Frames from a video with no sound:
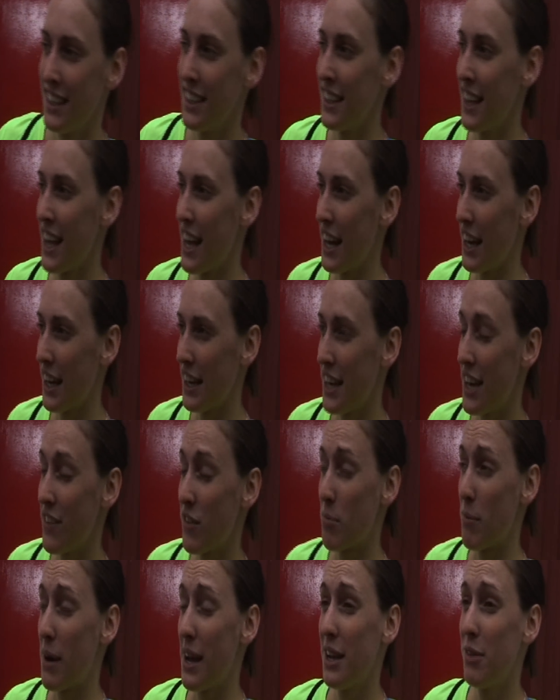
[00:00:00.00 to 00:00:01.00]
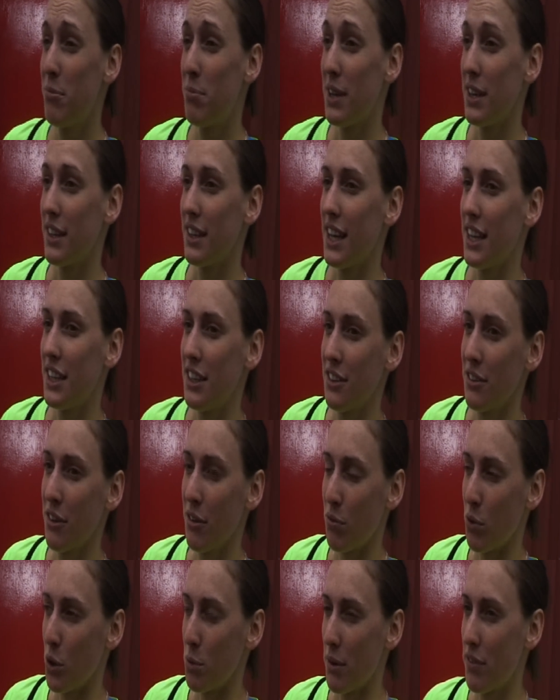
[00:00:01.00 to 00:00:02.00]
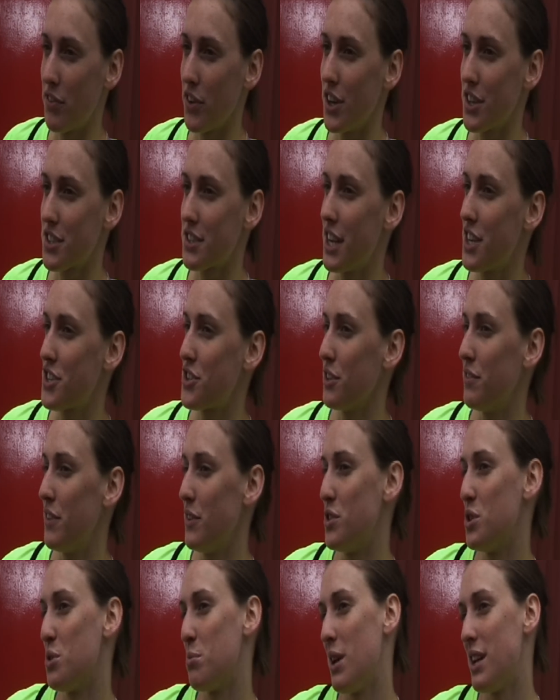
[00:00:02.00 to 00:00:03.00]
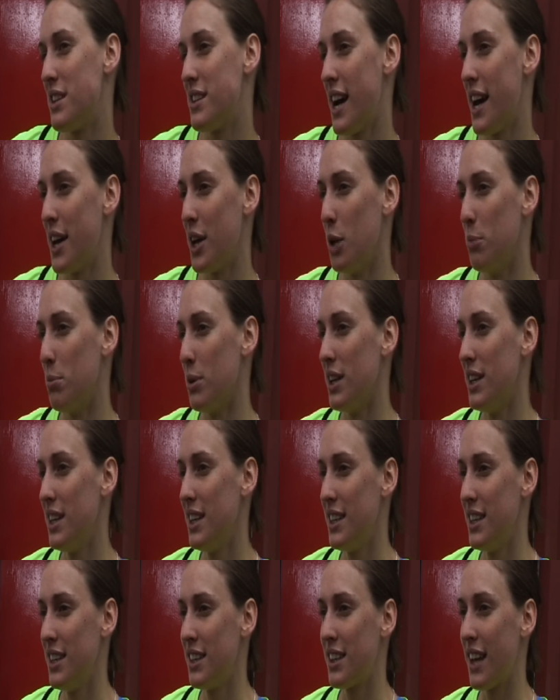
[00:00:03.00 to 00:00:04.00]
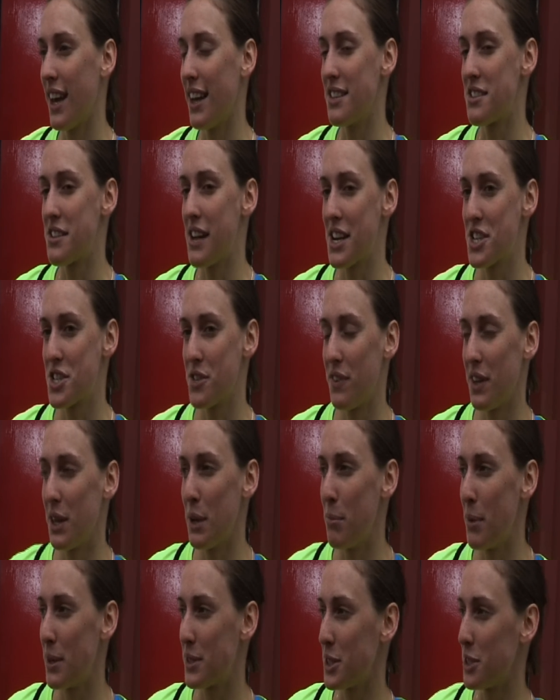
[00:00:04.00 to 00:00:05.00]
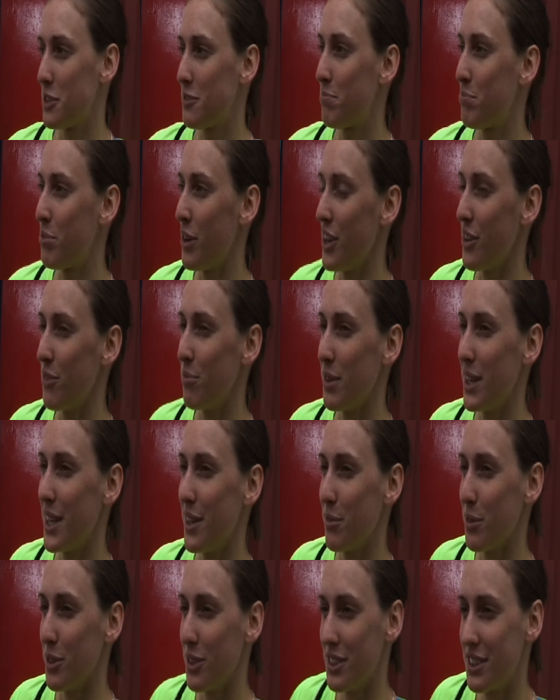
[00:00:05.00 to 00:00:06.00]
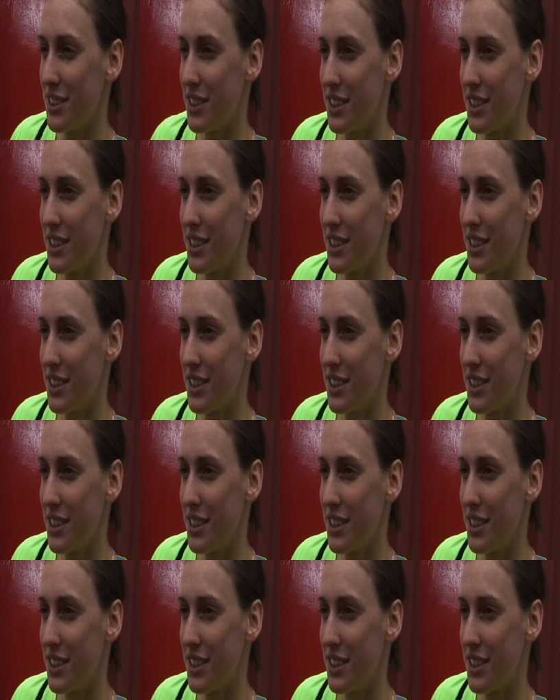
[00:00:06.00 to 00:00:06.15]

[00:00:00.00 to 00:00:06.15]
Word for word: Yeah, like never mind being like won my first national 1500 meter title, but getting selection for the Olympics is pretty unbelievable.